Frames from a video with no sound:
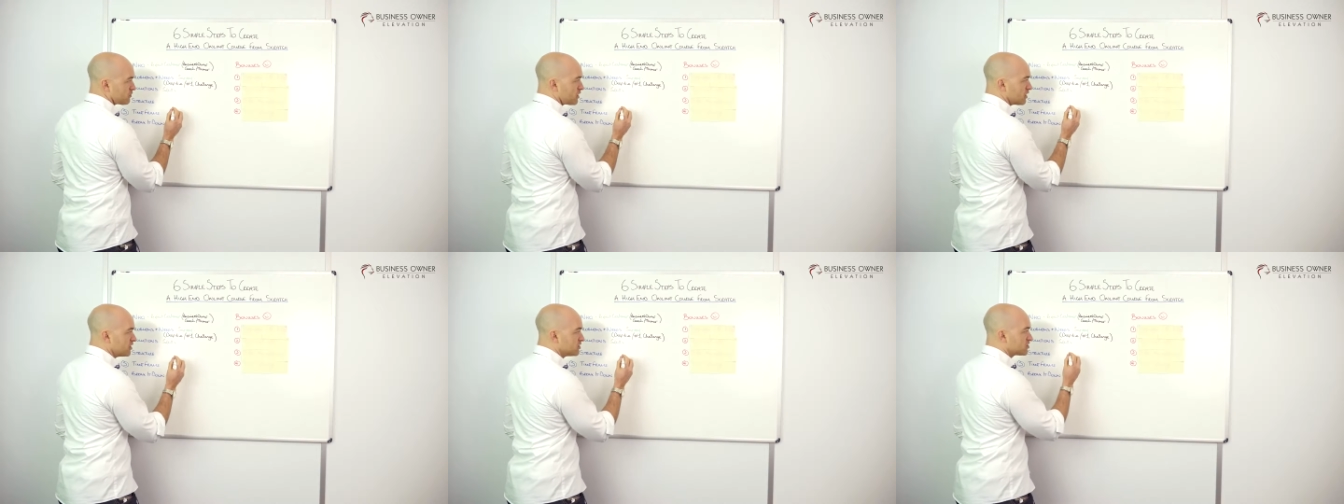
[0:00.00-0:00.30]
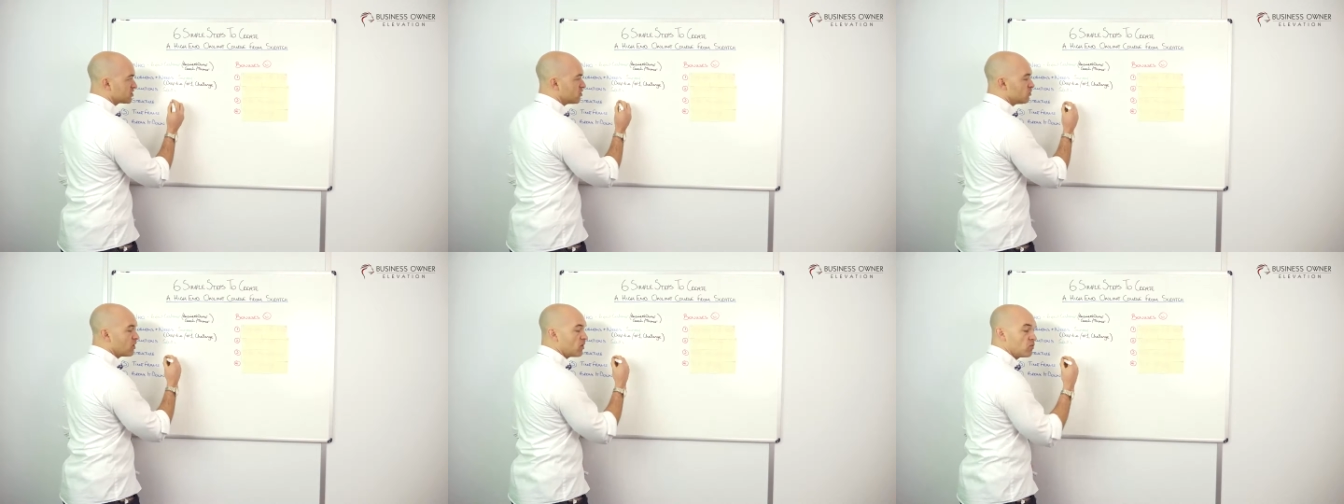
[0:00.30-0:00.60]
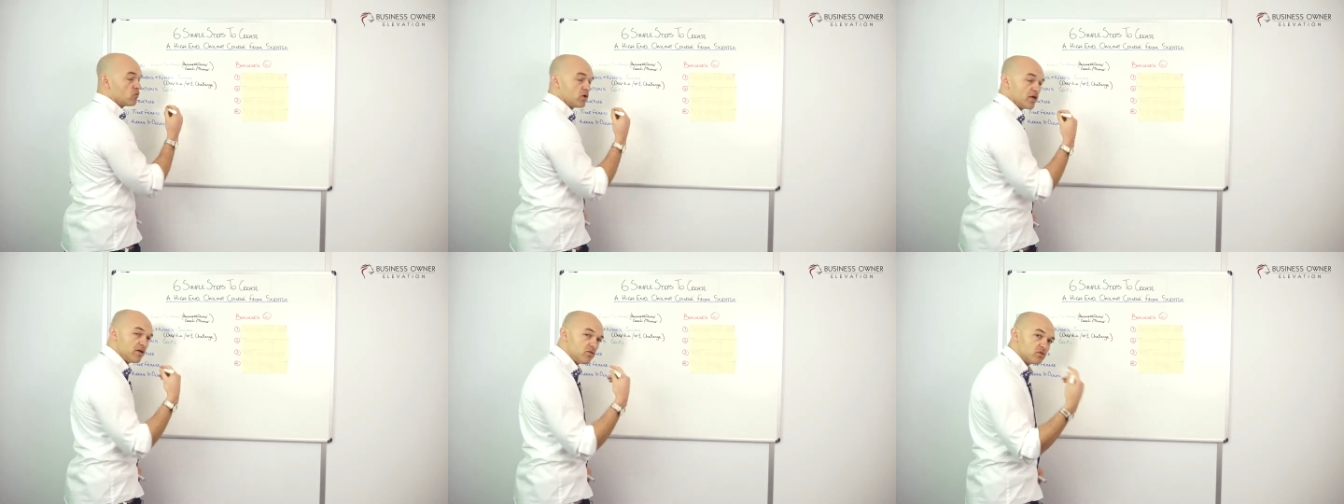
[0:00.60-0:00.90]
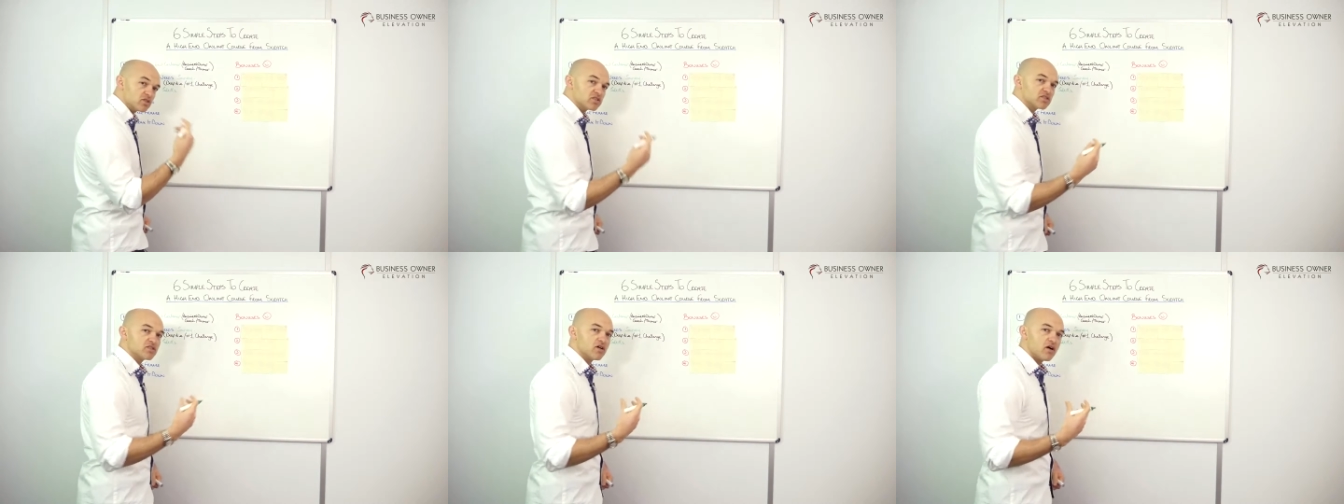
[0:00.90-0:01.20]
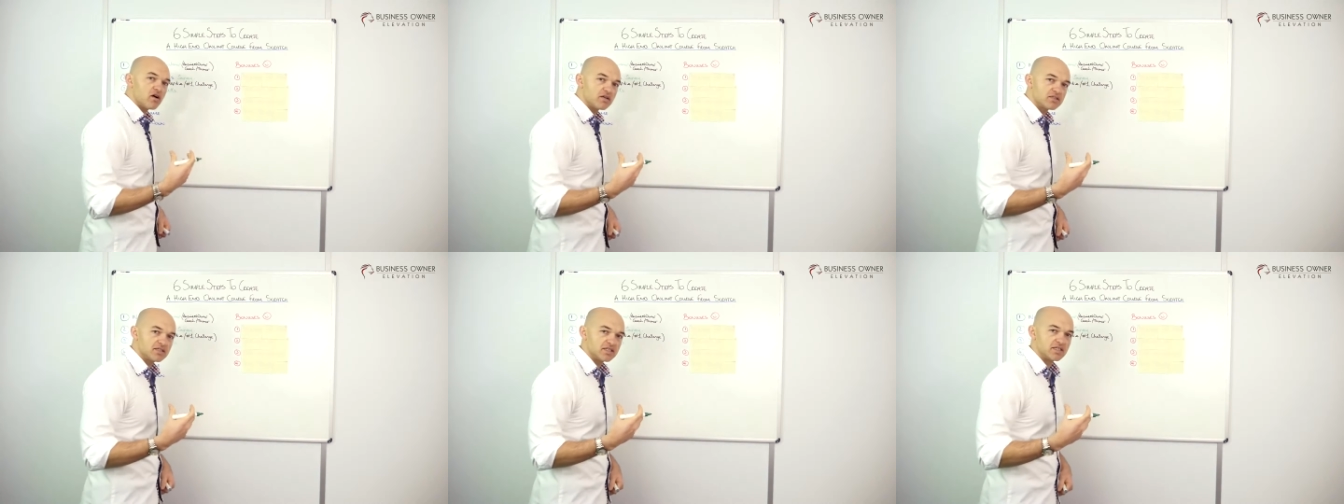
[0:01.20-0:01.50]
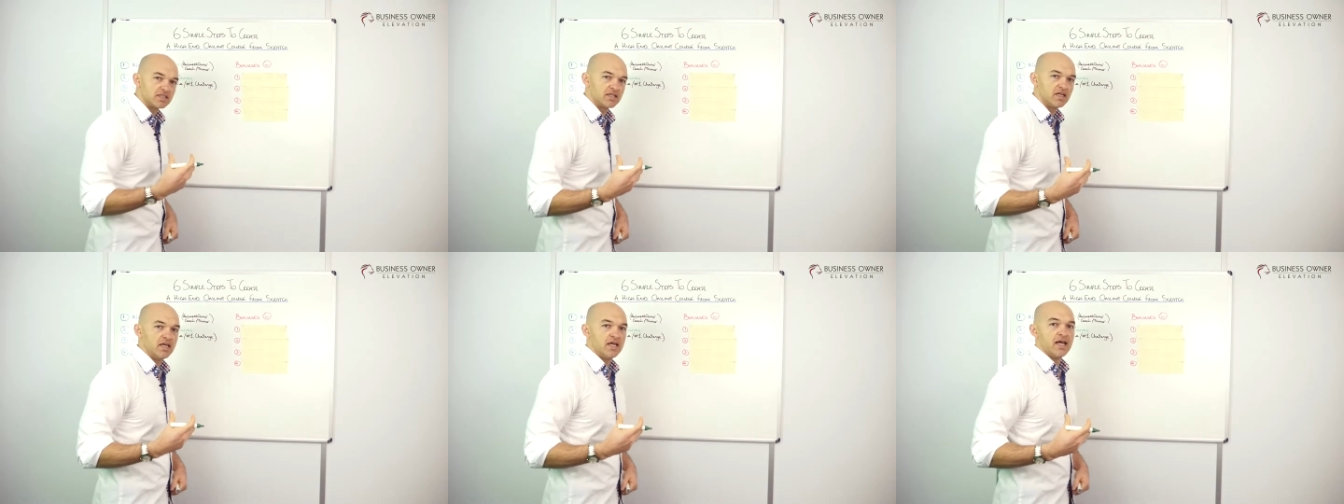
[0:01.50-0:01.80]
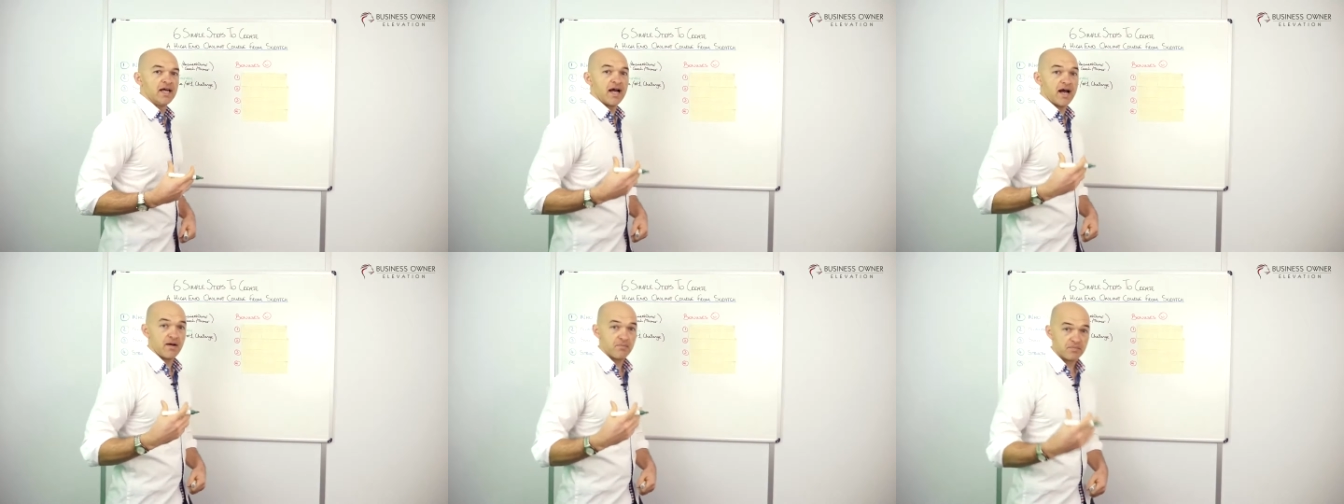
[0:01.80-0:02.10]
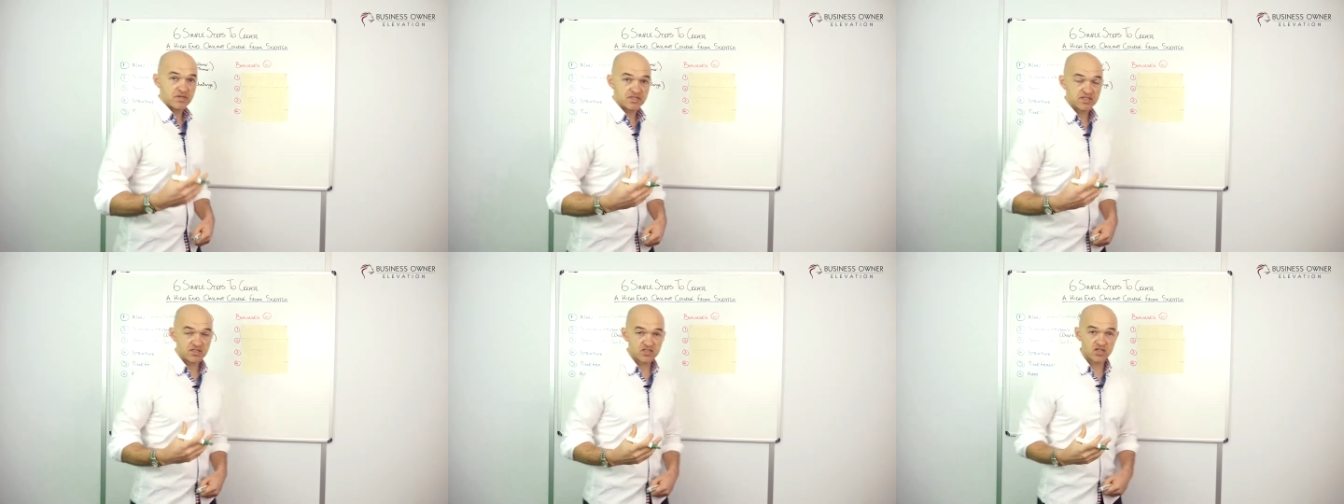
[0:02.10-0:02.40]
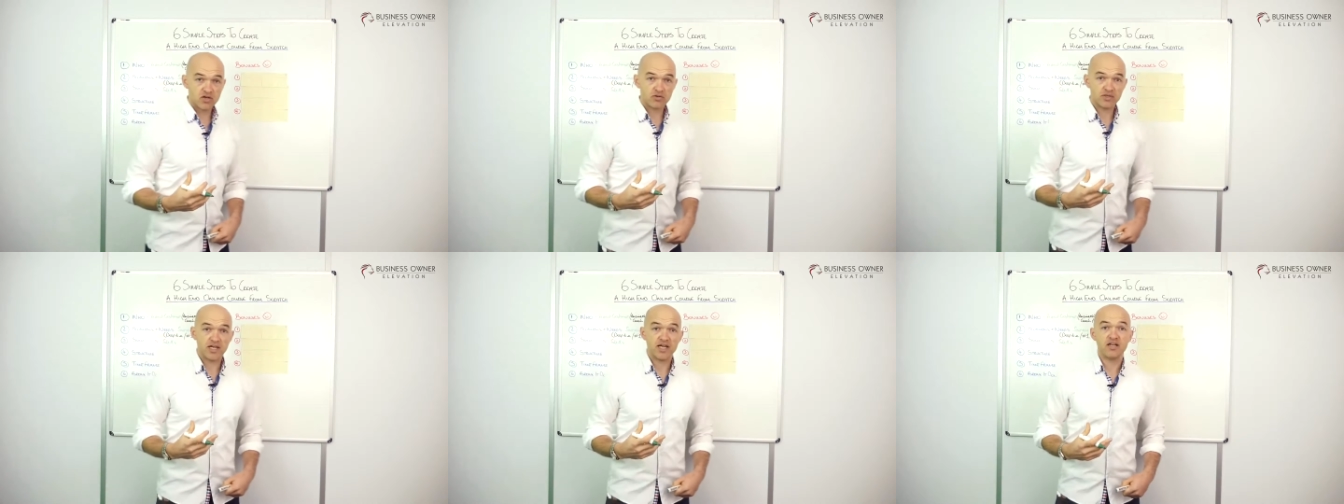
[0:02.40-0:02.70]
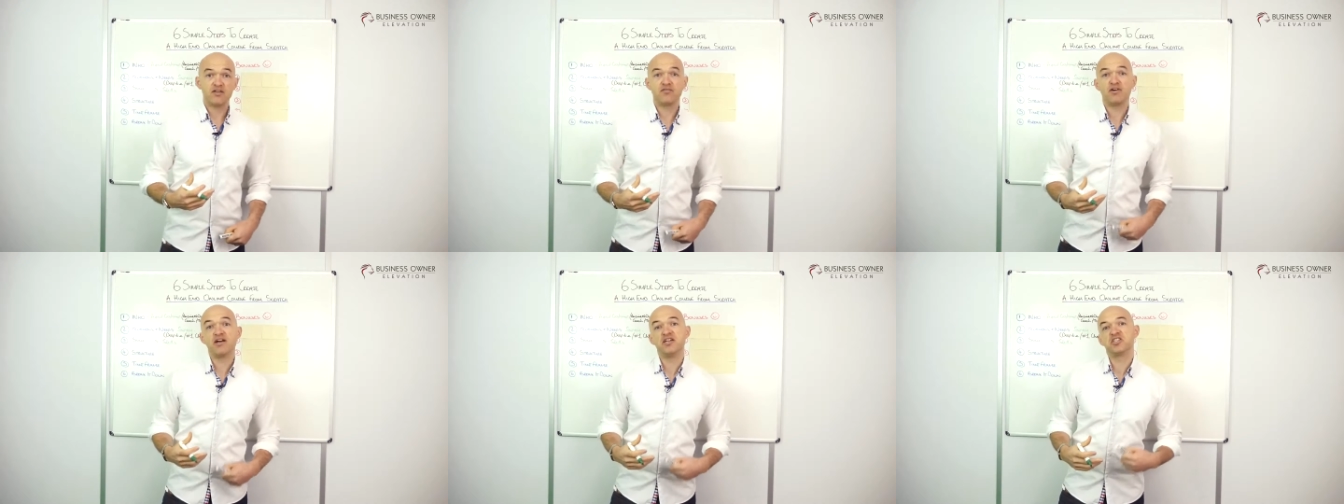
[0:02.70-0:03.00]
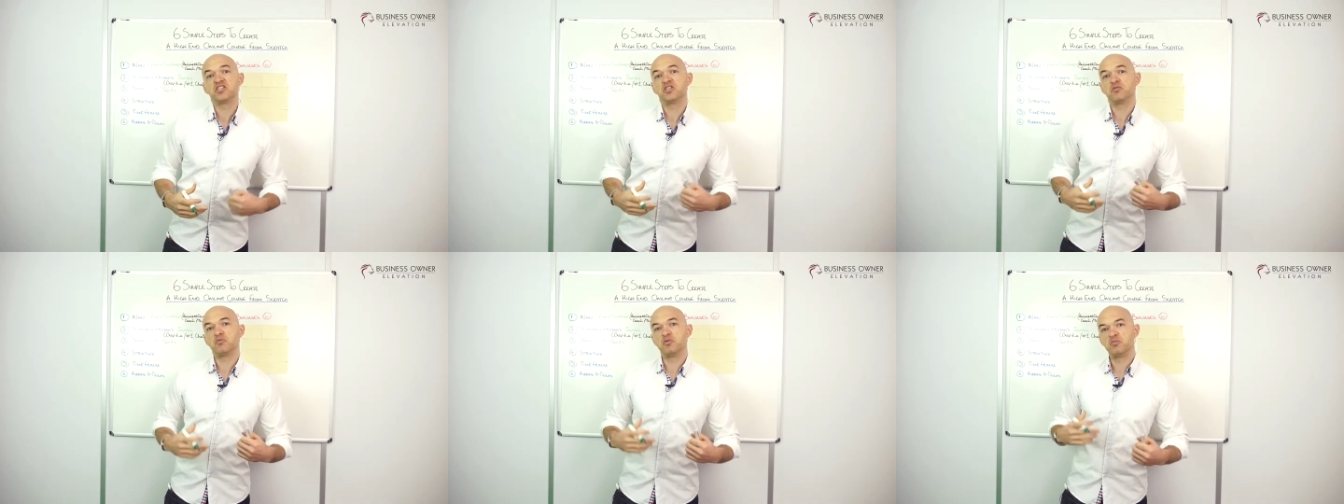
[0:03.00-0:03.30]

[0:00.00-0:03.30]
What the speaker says: And so when we were starting at Business Owner Elevation,